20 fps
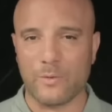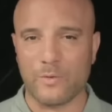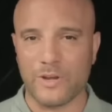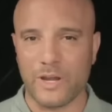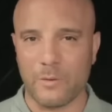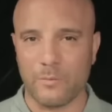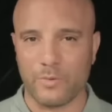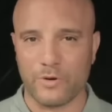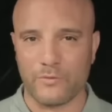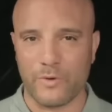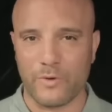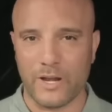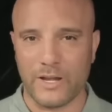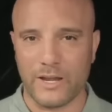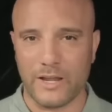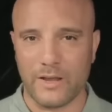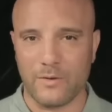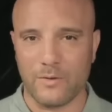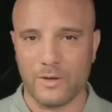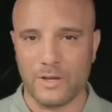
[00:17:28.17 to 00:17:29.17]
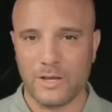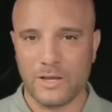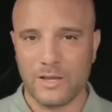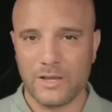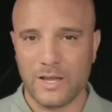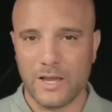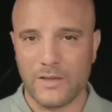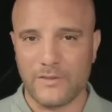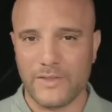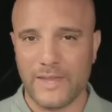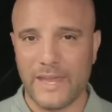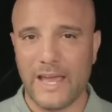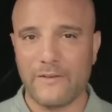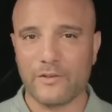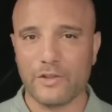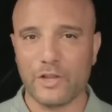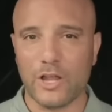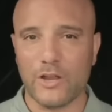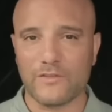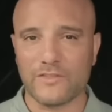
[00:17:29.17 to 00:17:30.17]
and outnumbered right now. They
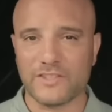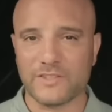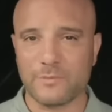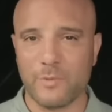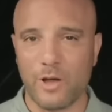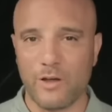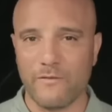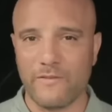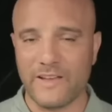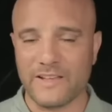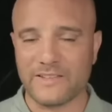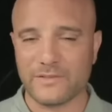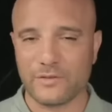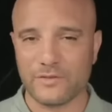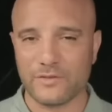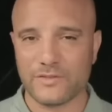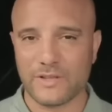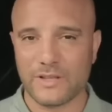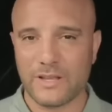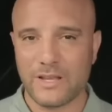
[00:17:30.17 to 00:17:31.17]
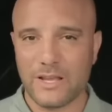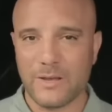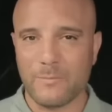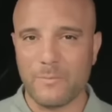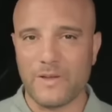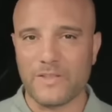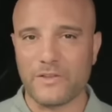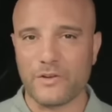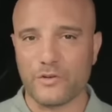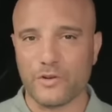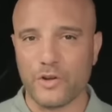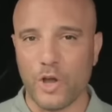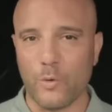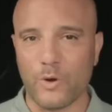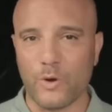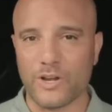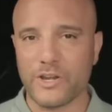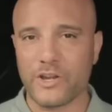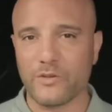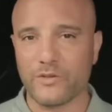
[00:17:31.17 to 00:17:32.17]
have a lot of small vessels, but they're
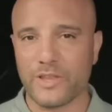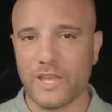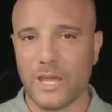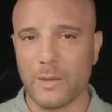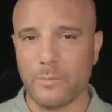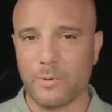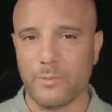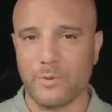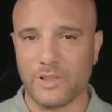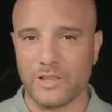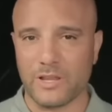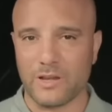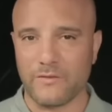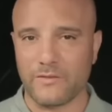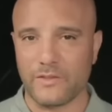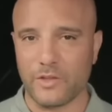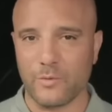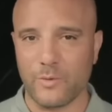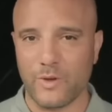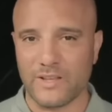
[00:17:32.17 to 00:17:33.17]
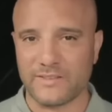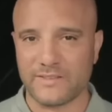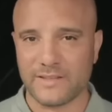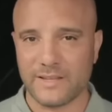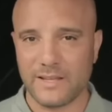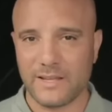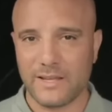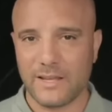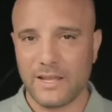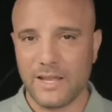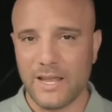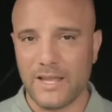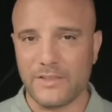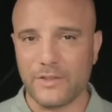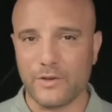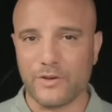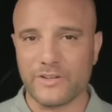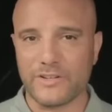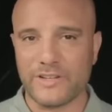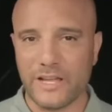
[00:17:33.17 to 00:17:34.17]
nowhere near the capability of the U.S.
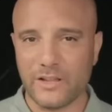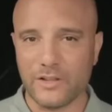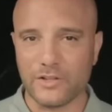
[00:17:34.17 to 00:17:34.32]
And their